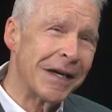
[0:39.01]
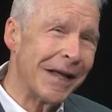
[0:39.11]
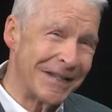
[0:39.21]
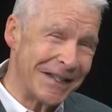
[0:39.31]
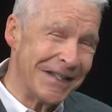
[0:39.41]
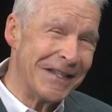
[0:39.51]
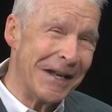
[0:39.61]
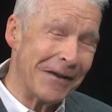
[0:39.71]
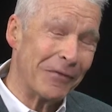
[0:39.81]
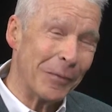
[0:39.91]
That's easy
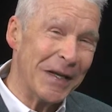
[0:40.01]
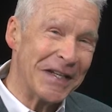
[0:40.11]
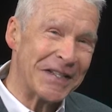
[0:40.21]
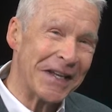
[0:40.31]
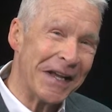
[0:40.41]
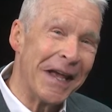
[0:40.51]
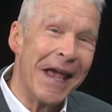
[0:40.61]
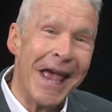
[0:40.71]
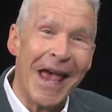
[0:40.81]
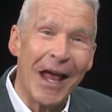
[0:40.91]
enough for me to say,
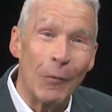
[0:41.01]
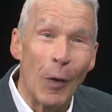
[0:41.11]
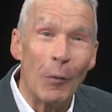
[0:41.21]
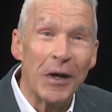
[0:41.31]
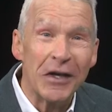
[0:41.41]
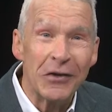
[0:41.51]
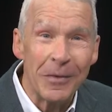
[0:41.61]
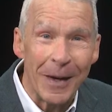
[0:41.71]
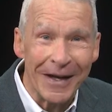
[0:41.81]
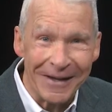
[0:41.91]
and what we can do
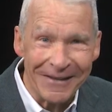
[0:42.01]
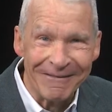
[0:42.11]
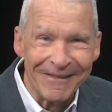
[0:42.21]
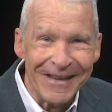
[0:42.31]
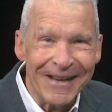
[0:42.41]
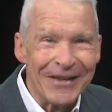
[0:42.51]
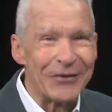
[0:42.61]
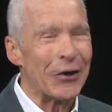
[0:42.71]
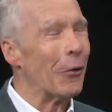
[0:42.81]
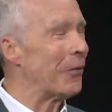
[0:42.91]
about it. so